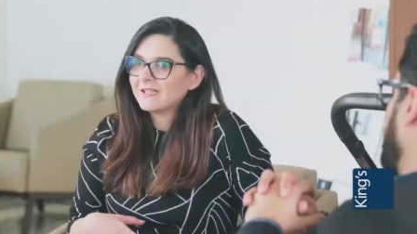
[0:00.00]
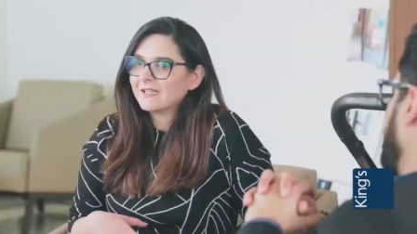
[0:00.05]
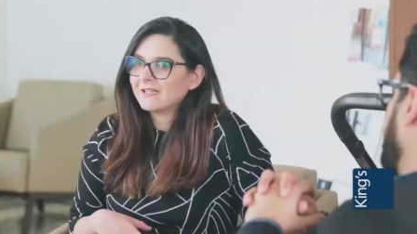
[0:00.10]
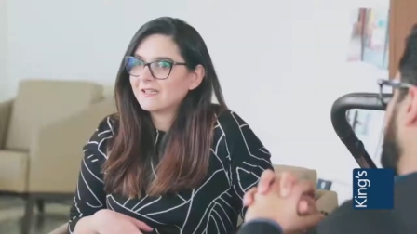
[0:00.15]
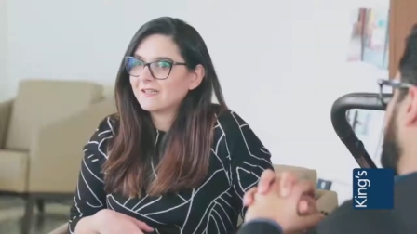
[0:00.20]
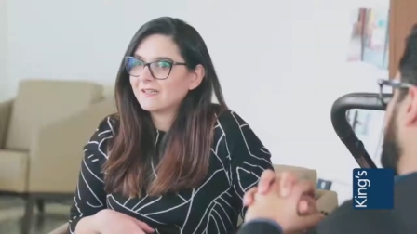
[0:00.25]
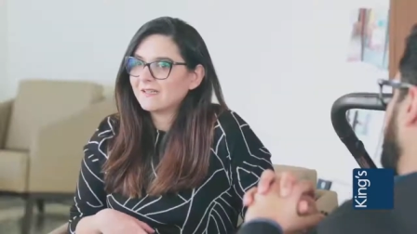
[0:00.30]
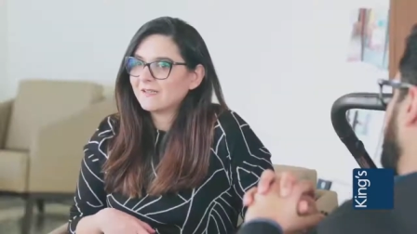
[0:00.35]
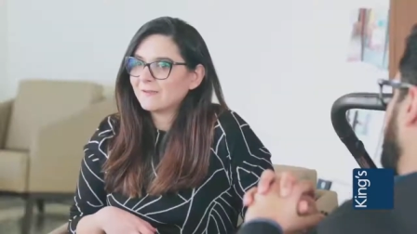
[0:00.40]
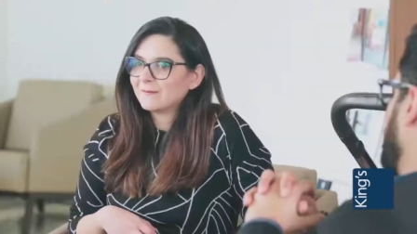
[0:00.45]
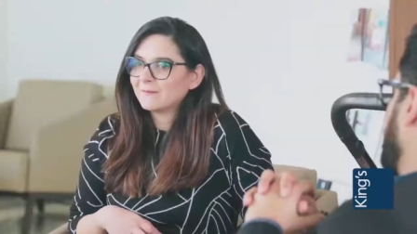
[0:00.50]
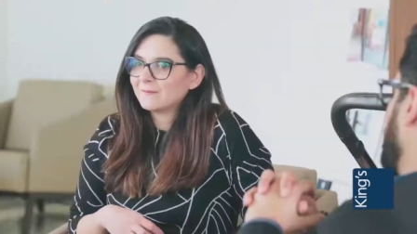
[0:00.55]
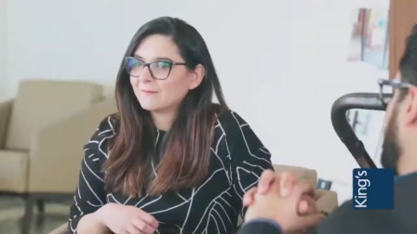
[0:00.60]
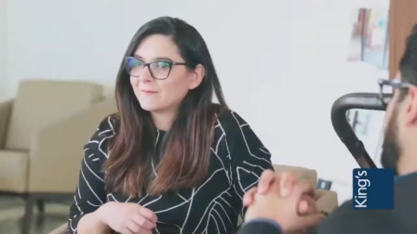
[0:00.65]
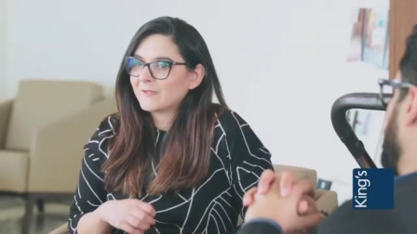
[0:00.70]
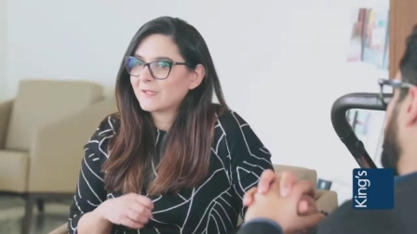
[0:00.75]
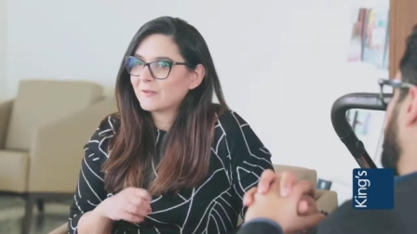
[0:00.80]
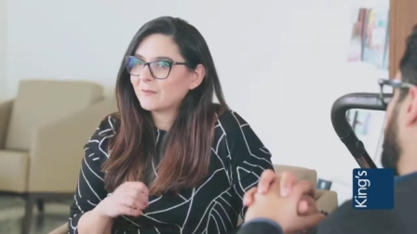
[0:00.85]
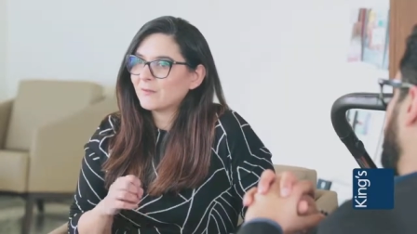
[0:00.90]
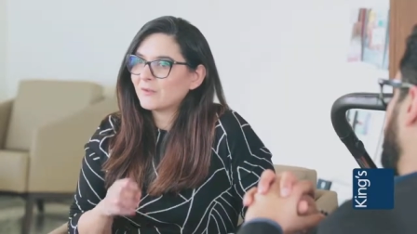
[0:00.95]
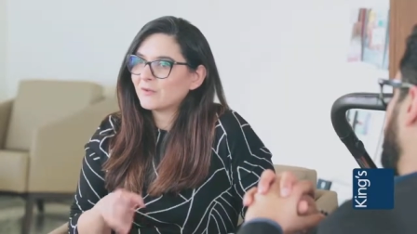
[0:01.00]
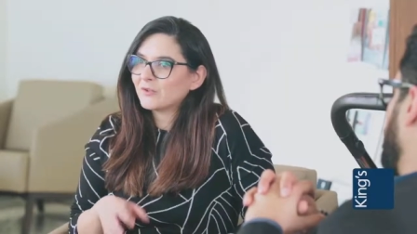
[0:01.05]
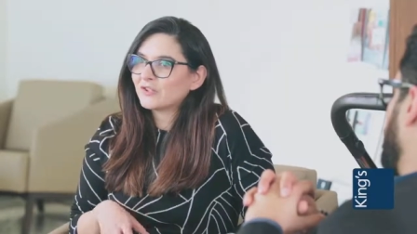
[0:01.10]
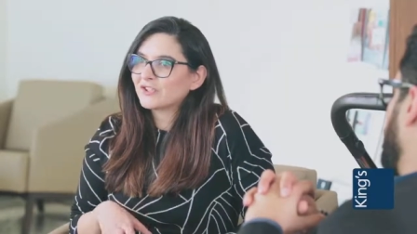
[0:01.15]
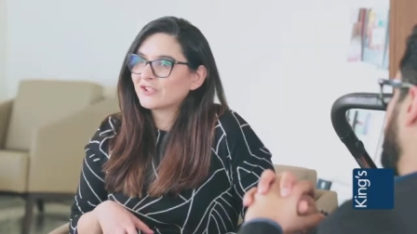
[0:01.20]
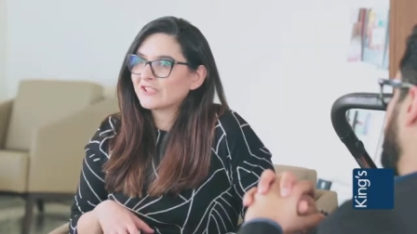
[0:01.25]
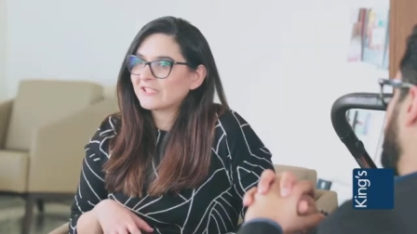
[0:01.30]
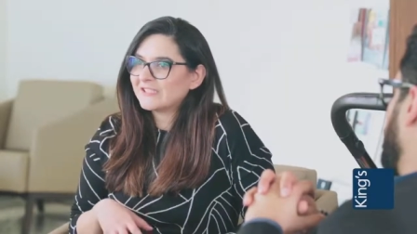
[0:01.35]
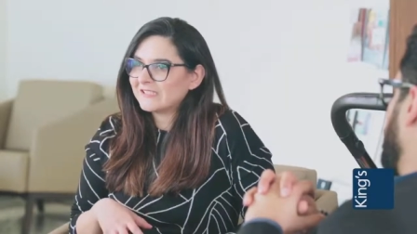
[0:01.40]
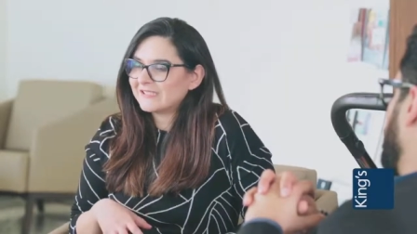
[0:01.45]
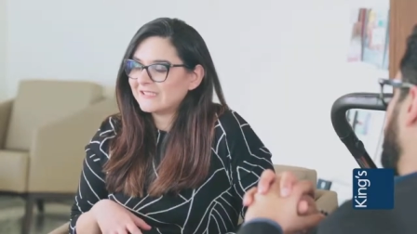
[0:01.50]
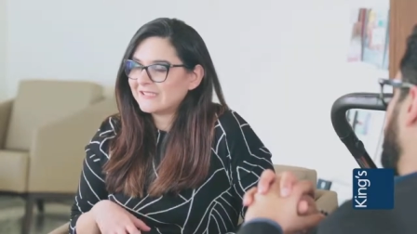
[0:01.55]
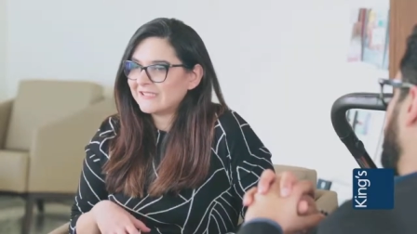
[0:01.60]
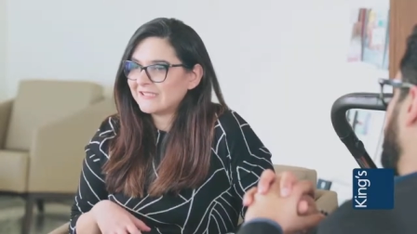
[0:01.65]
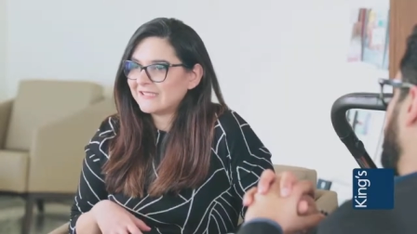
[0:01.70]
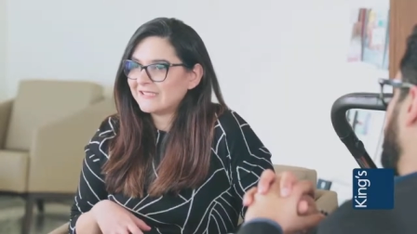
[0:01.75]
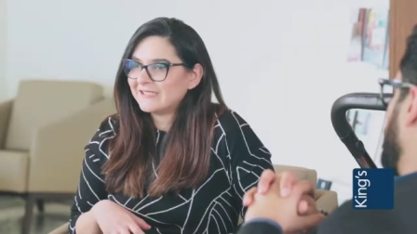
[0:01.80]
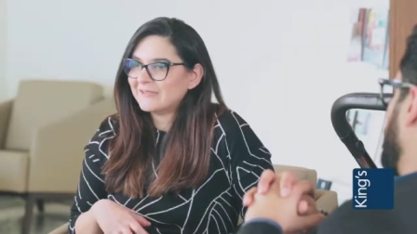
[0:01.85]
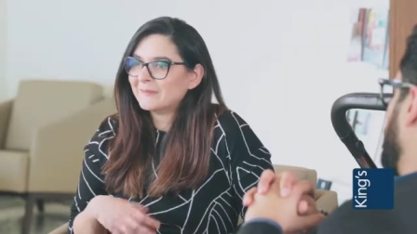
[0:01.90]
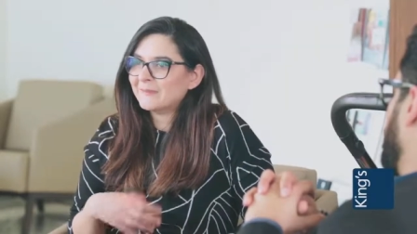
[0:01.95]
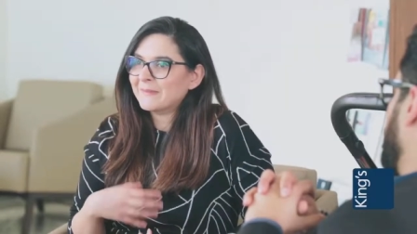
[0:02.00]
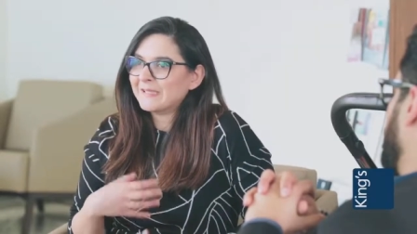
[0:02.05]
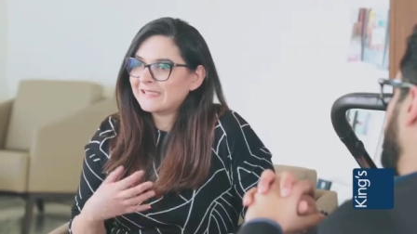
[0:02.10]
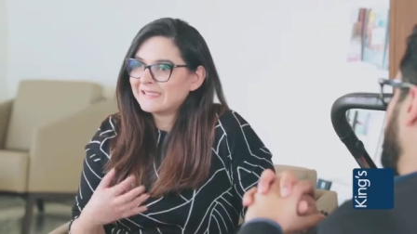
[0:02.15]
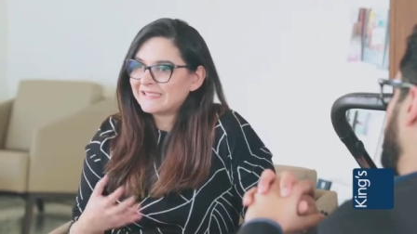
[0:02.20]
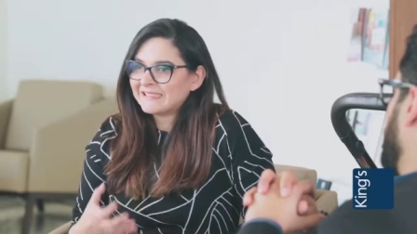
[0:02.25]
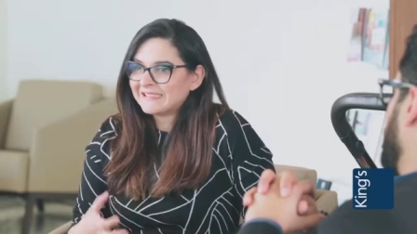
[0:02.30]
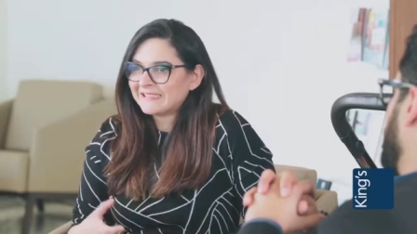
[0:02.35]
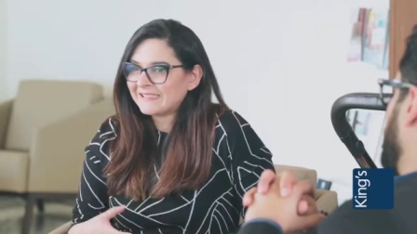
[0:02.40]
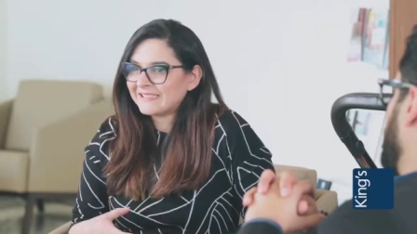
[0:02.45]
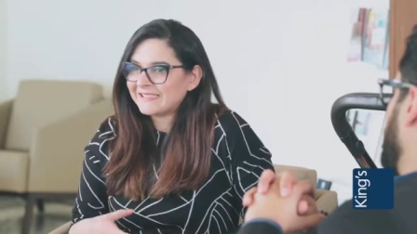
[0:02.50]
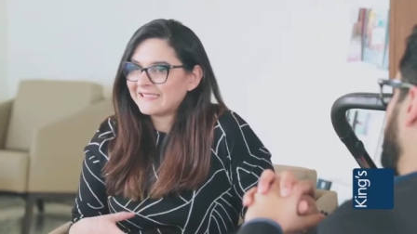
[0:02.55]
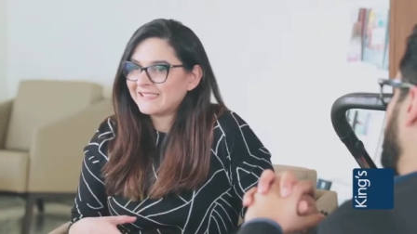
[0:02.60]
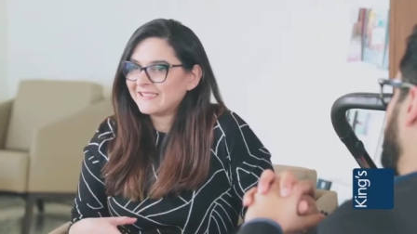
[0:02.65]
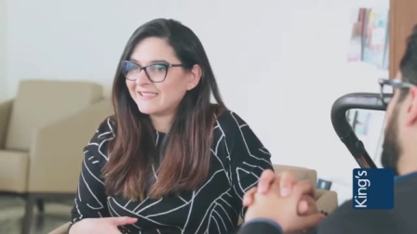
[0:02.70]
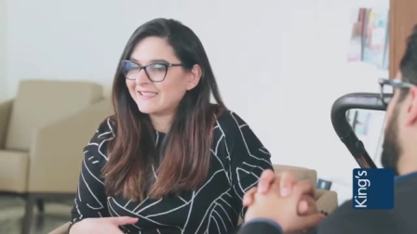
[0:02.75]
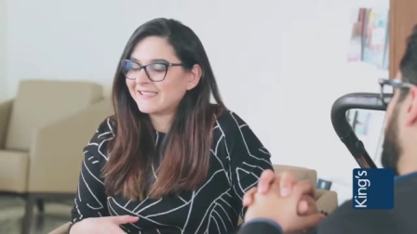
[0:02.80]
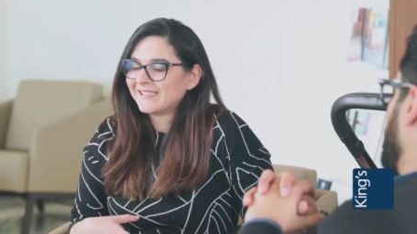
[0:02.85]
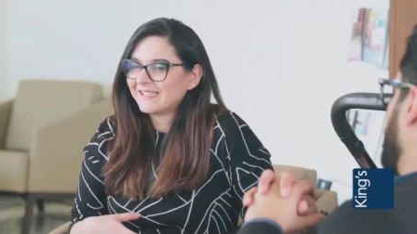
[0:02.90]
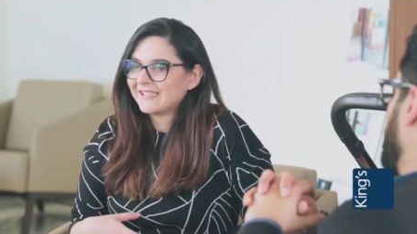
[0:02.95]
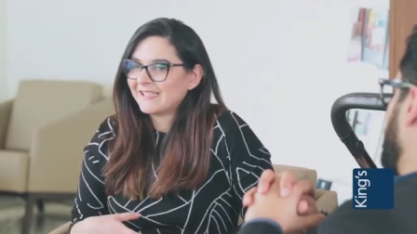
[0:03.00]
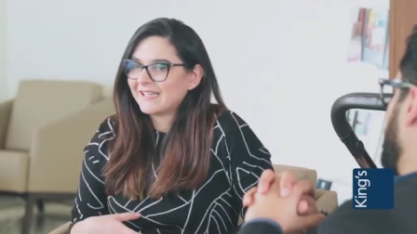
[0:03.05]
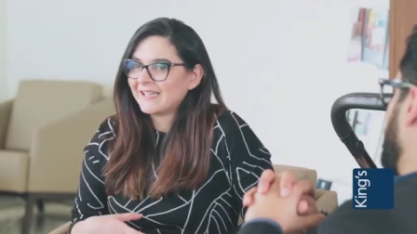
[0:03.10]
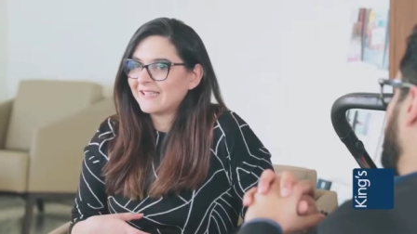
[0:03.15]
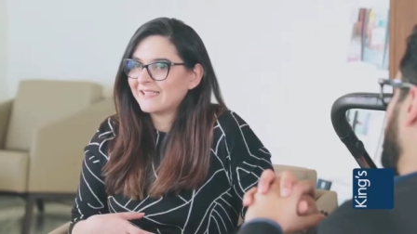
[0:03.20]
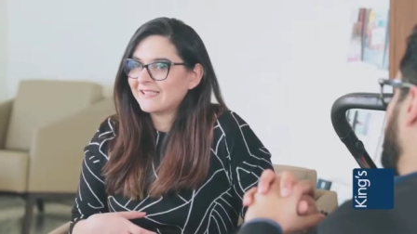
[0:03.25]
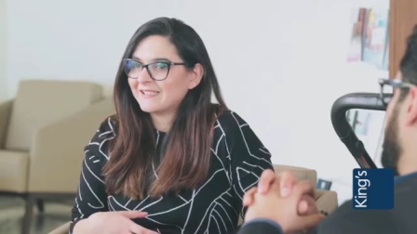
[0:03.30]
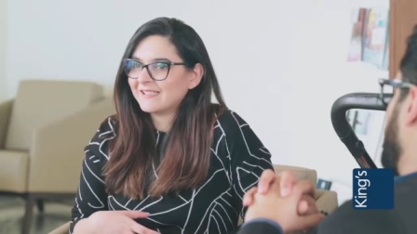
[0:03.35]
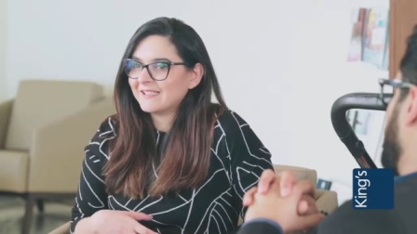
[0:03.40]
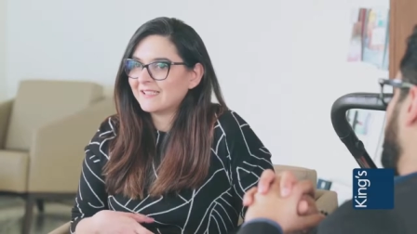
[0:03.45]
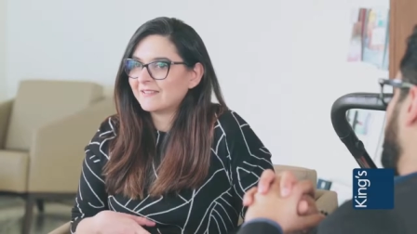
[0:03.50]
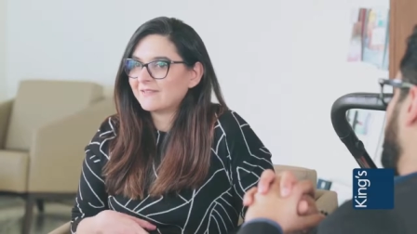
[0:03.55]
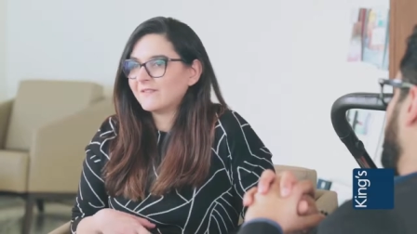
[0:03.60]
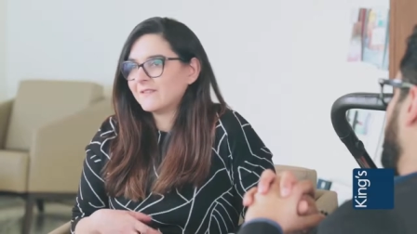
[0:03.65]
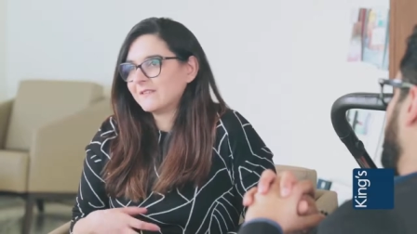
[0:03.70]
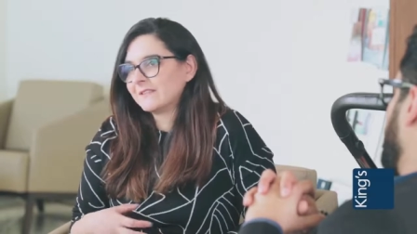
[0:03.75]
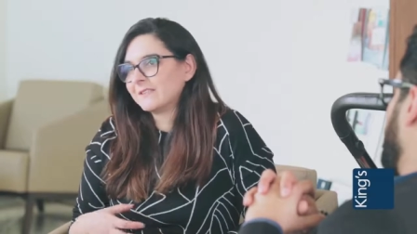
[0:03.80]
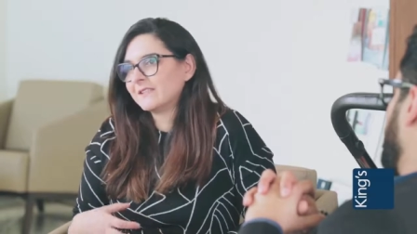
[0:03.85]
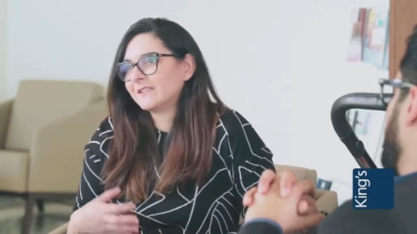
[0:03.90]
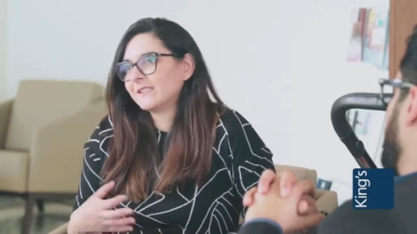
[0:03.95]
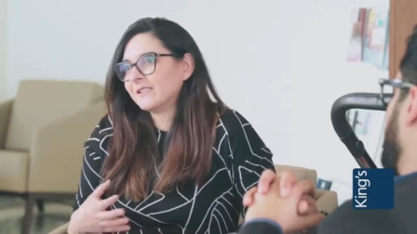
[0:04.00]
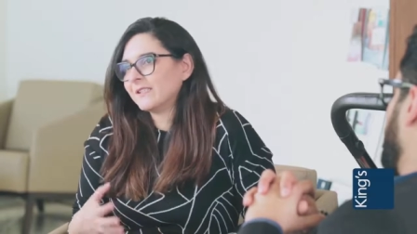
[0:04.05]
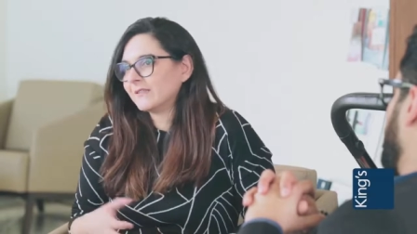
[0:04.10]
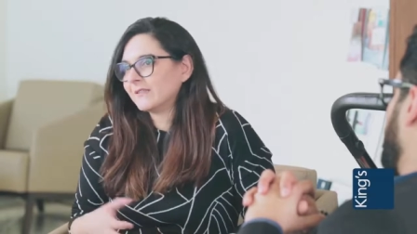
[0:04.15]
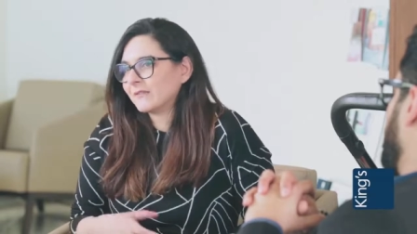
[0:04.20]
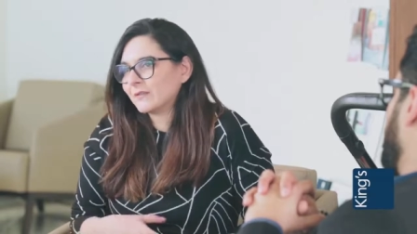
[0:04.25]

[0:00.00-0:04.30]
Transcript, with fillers: um, emotionally, mentally, and like physically.